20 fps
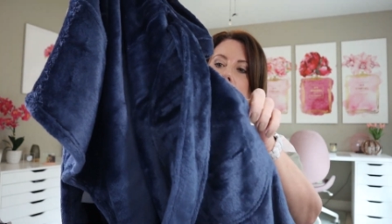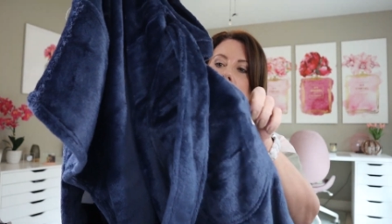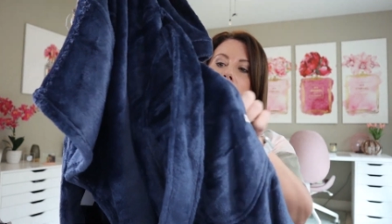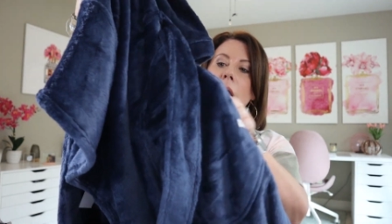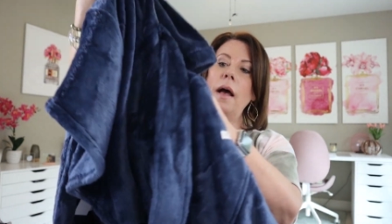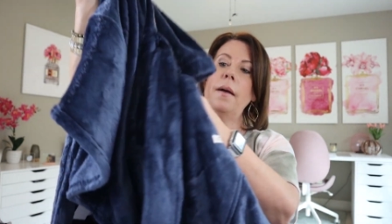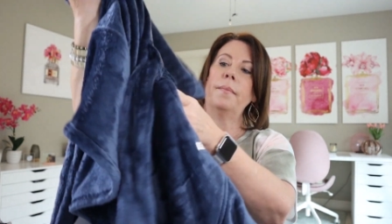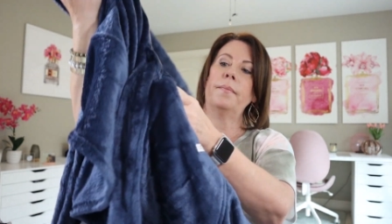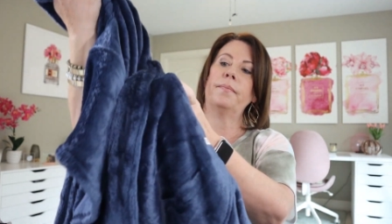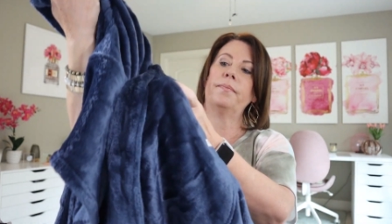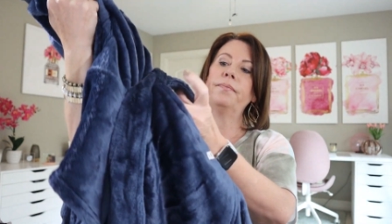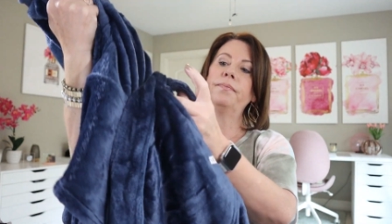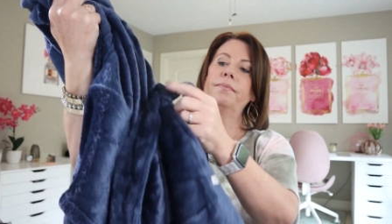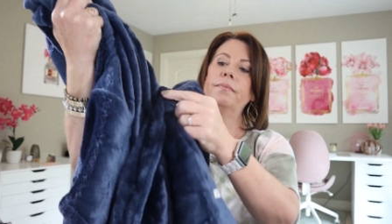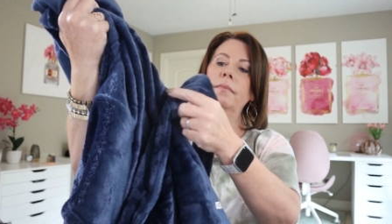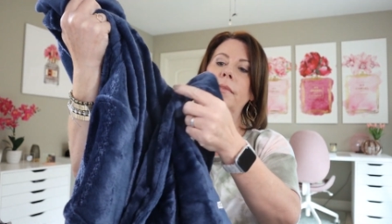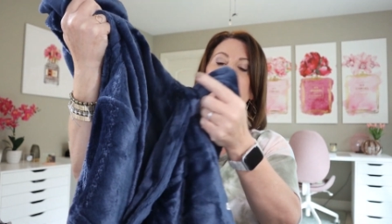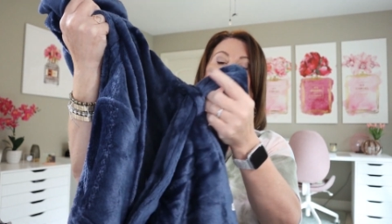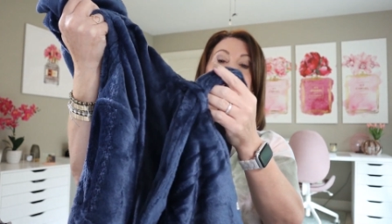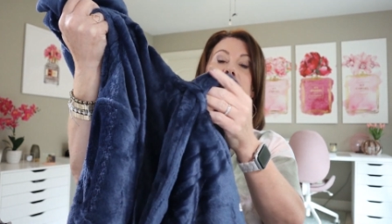um,
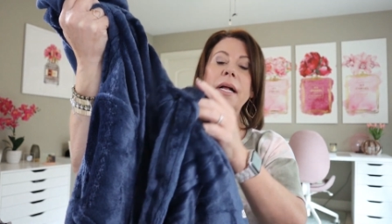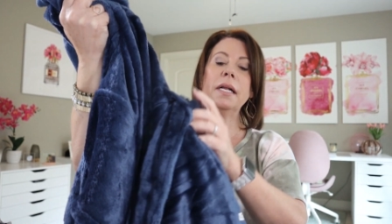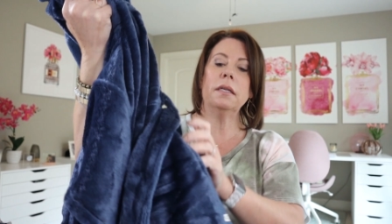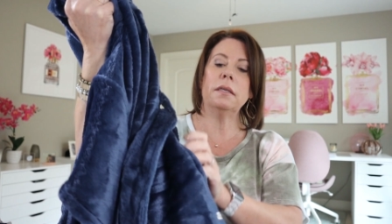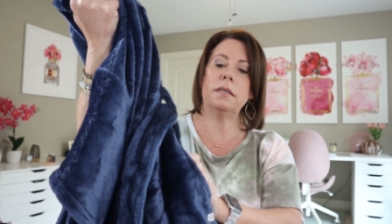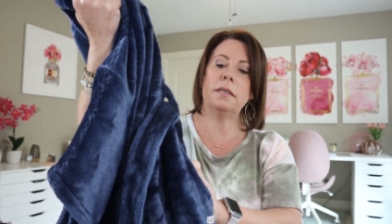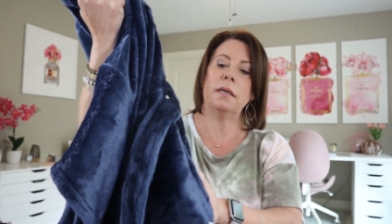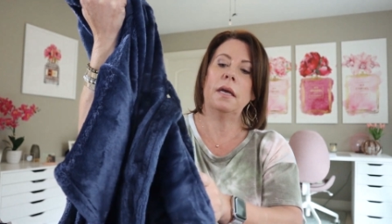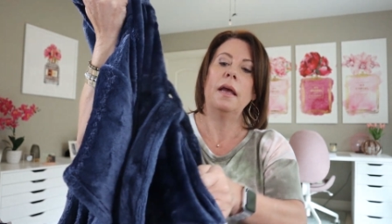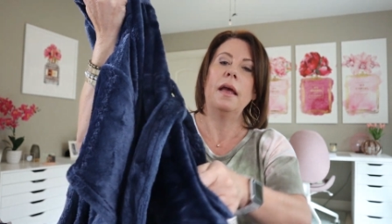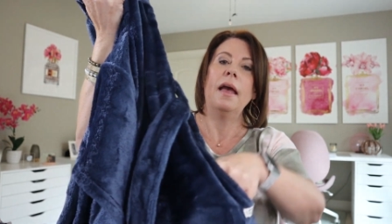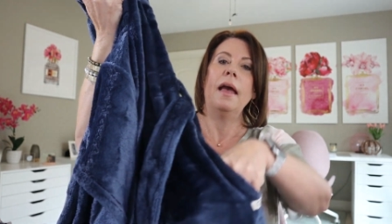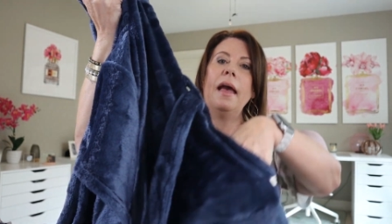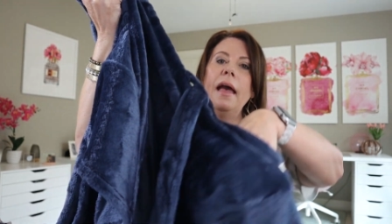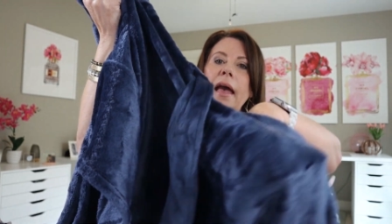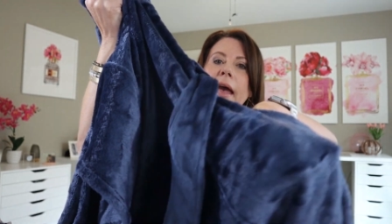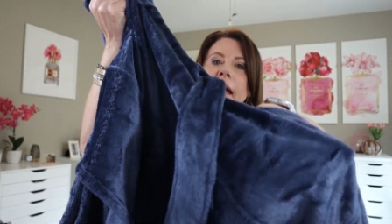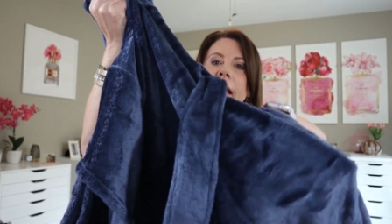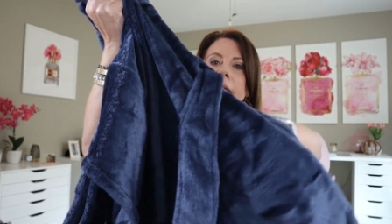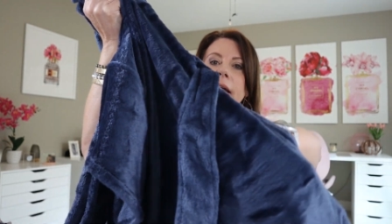belt
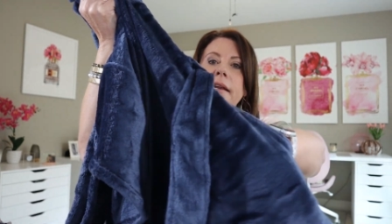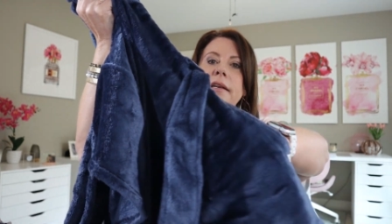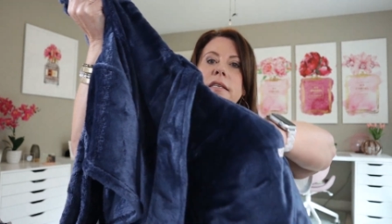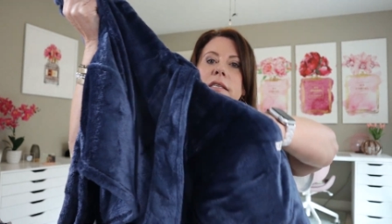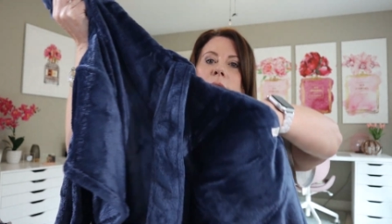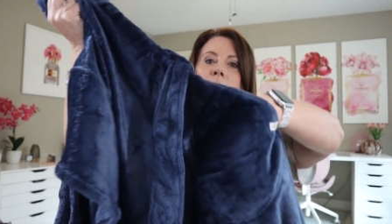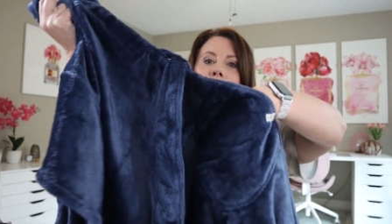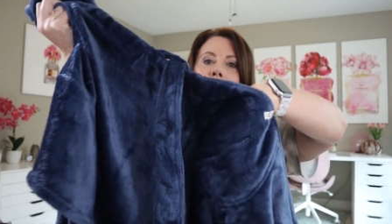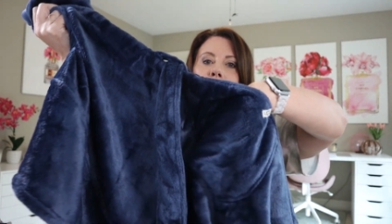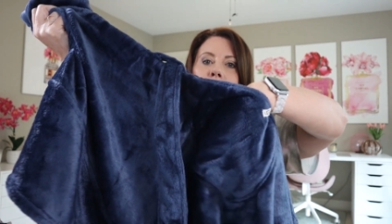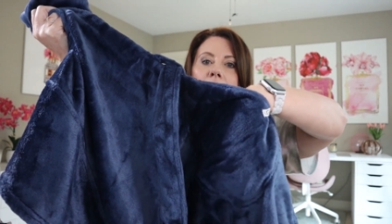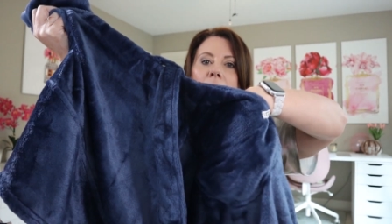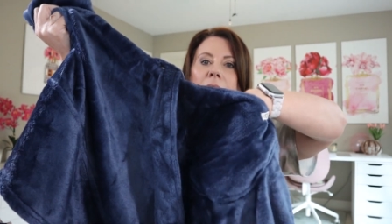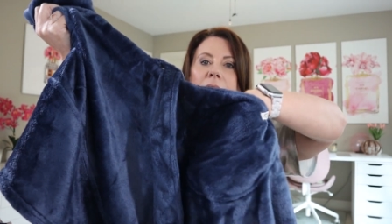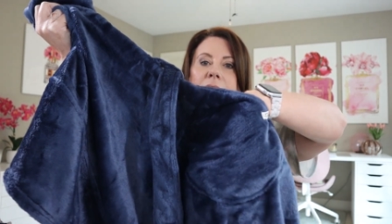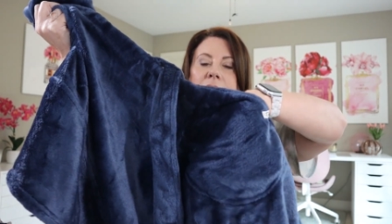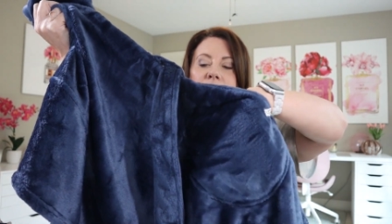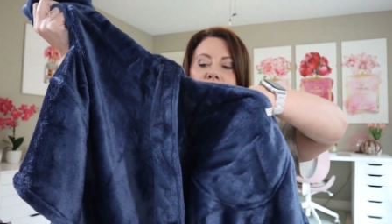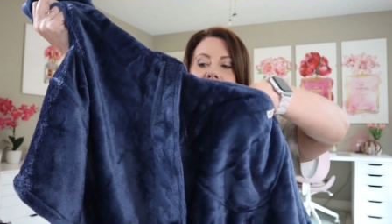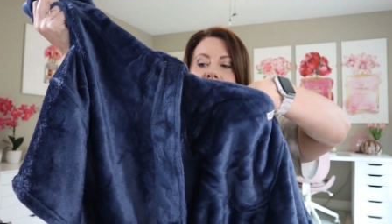and
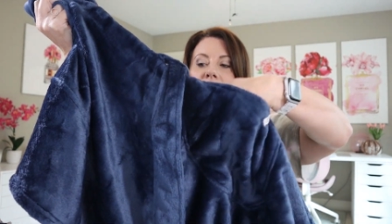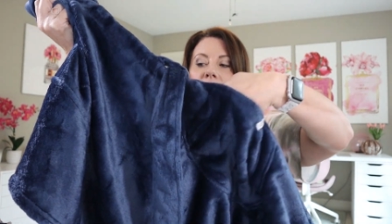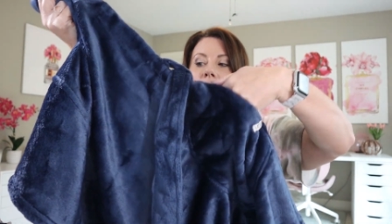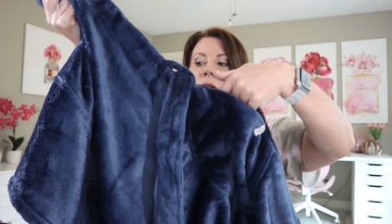pockets right